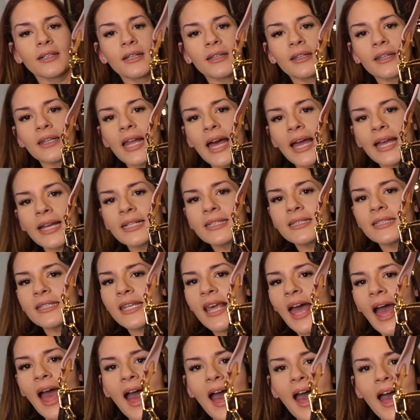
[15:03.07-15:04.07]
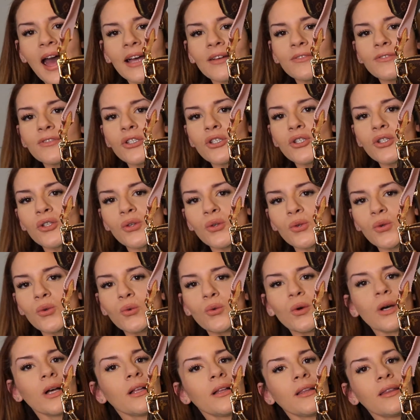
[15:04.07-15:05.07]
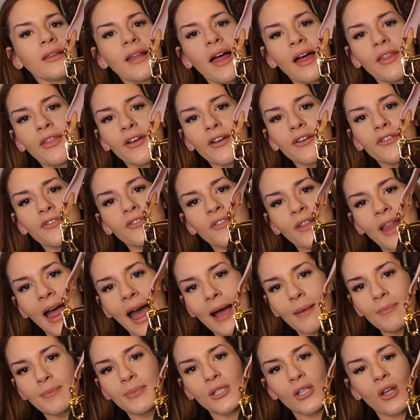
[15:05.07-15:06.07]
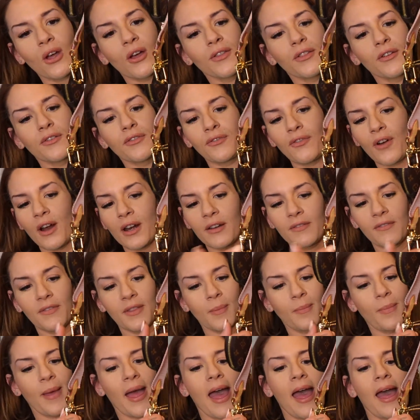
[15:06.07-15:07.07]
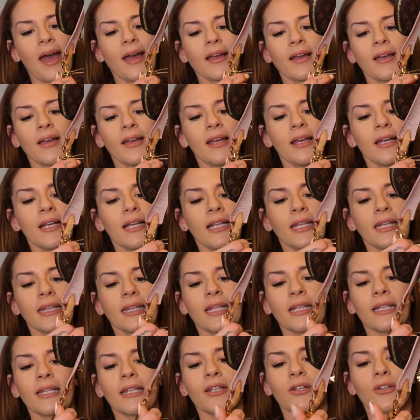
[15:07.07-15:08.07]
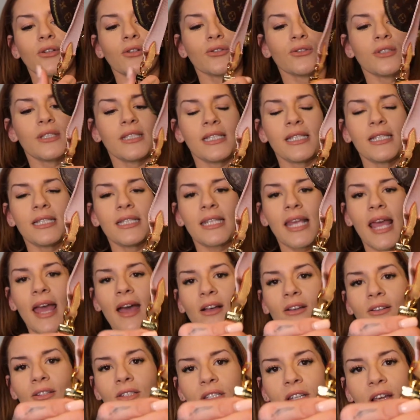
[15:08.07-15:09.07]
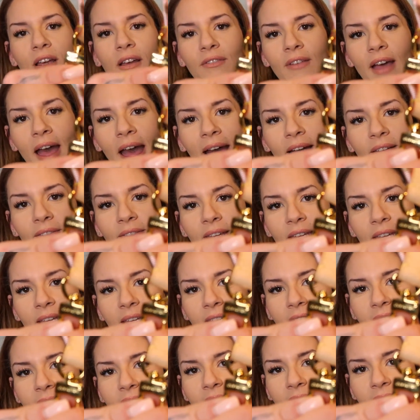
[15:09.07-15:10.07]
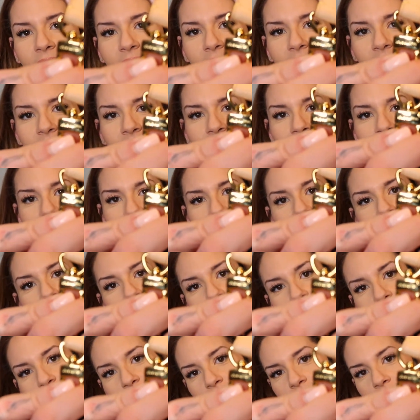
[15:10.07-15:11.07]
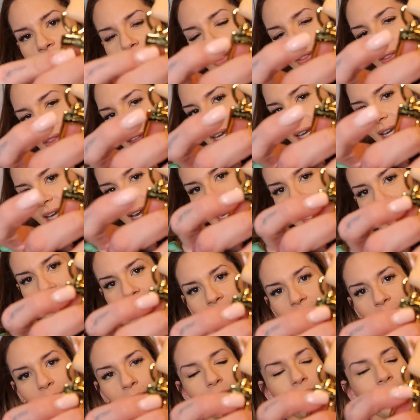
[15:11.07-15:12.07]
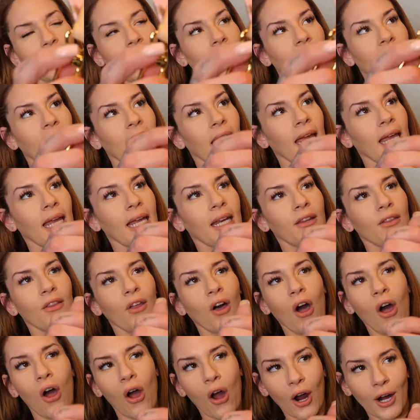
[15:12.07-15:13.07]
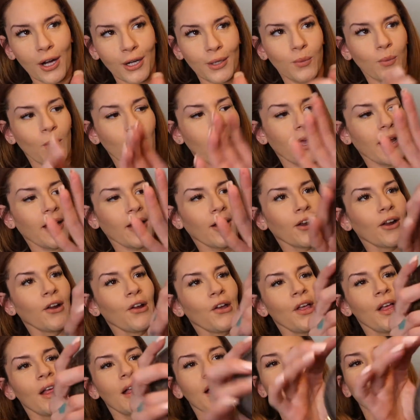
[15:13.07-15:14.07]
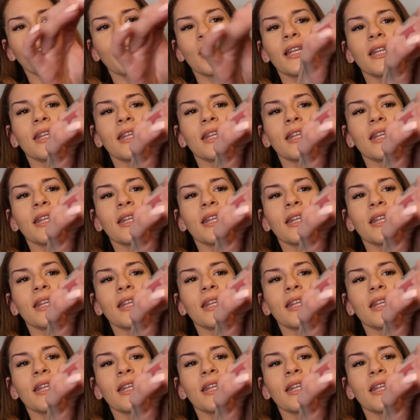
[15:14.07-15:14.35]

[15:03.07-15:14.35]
like to have 2 leather flaps on the front of the bag, the little details of having the name in the hardware, the